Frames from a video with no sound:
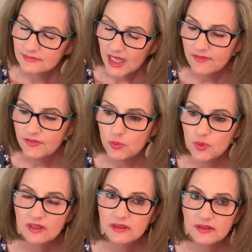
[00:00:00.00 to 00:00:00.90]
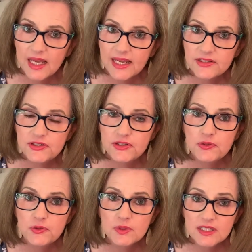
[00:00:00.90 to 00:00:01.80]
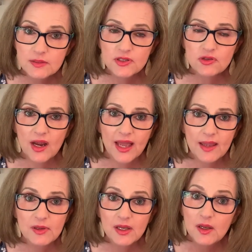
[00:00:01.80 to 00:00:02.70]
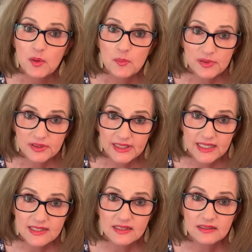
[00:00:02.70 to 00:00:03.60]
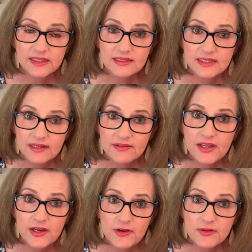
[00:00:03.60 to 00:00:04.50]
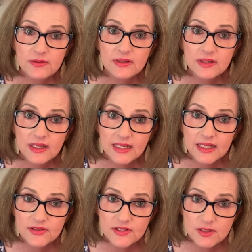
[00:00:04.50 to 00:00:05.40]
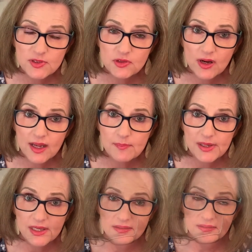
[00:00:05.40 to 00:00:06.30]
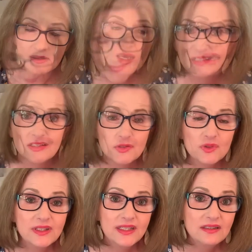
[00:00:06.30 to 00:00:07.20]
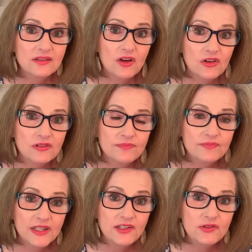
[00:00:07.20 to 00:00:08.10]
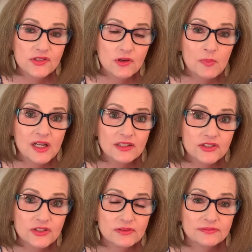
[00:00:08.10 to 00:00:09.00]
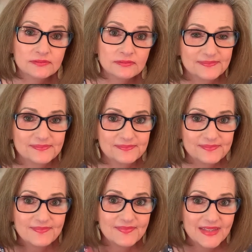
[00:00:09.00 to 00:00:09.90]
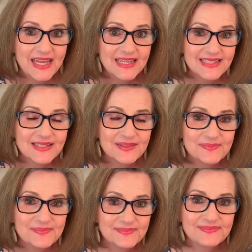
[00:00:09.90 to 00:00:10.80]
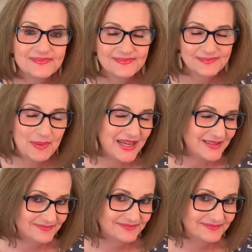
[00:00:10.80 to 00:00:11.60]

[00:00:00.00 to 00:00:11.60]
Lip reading: if you would like to subscribe, please click down there and hit the subscribe button. That's really it, y'all. Thank you so much. Thanks. Bye-bye.